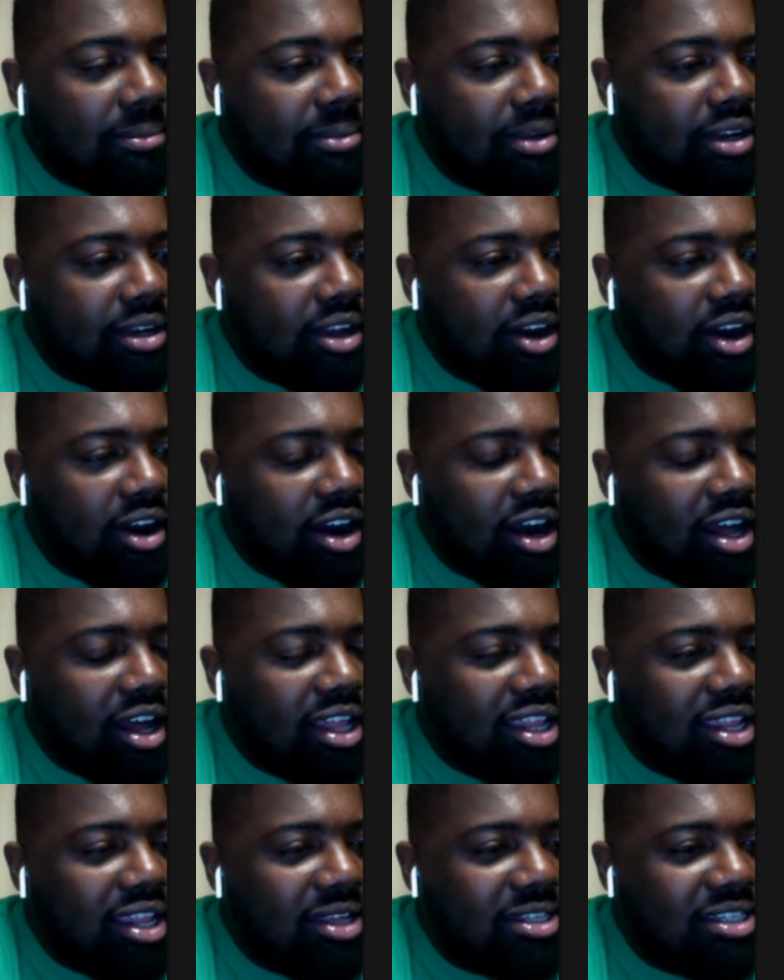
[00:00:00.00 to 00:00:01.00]
But
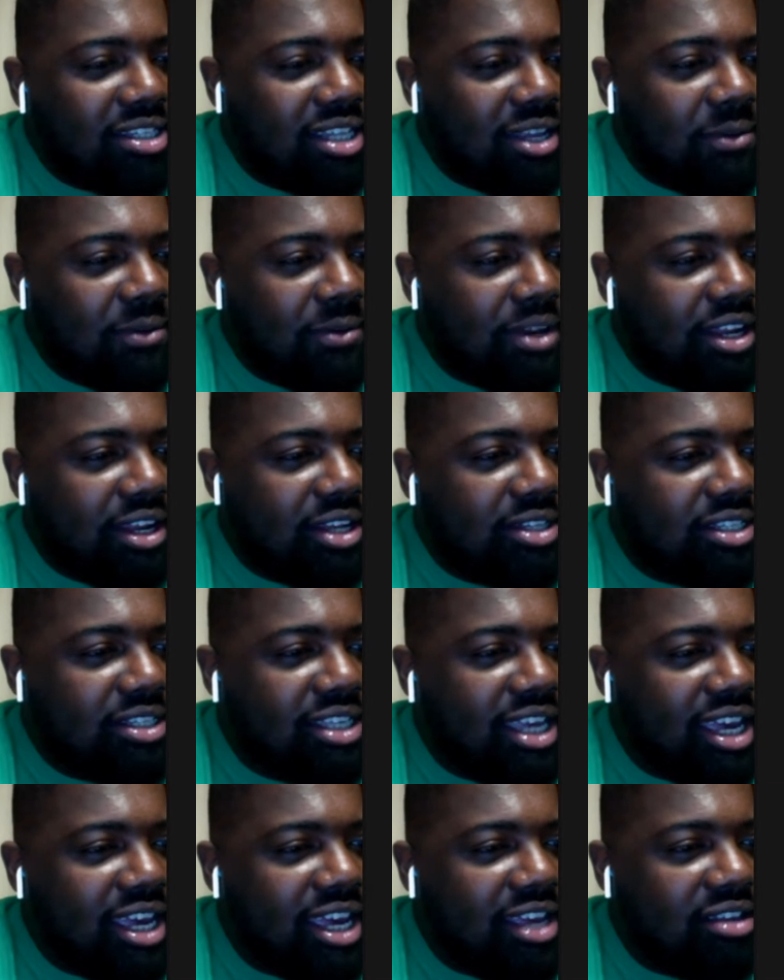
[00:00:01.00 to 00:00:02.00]
let's see. What else
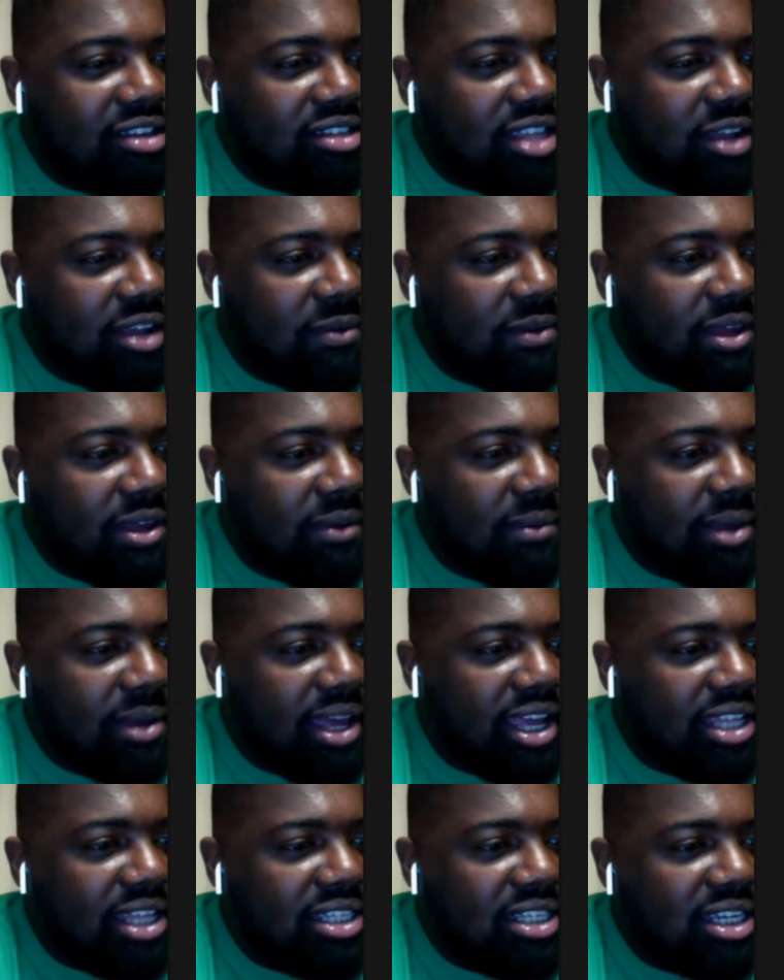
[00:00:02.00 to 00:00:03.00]
games that we
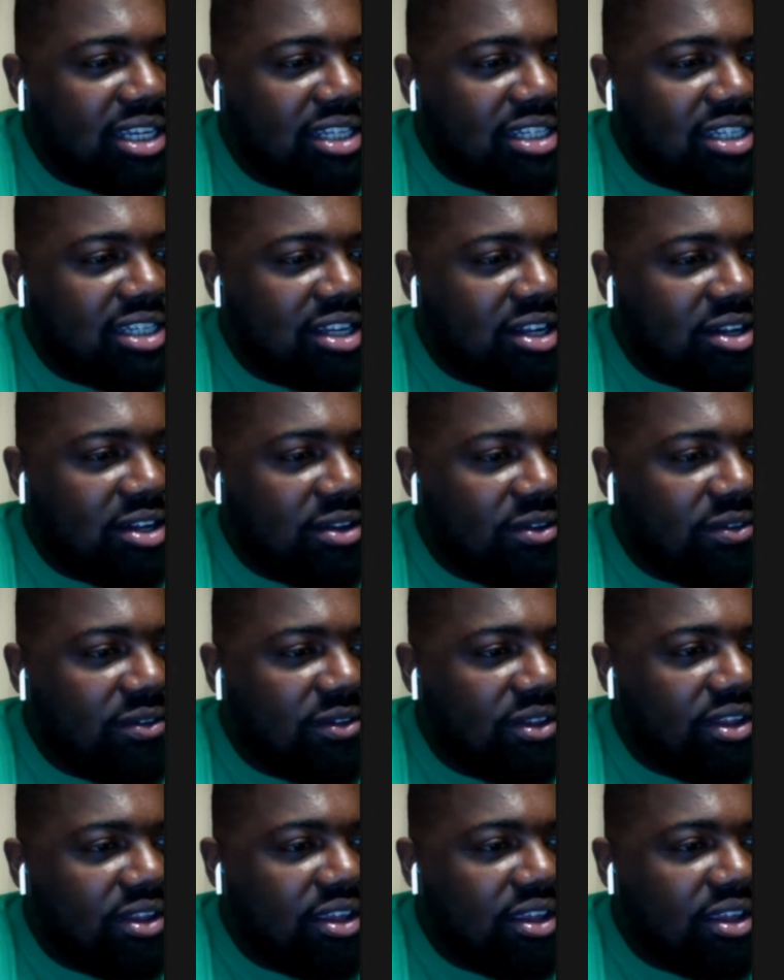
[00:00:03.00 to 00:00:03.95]
ain't touched on?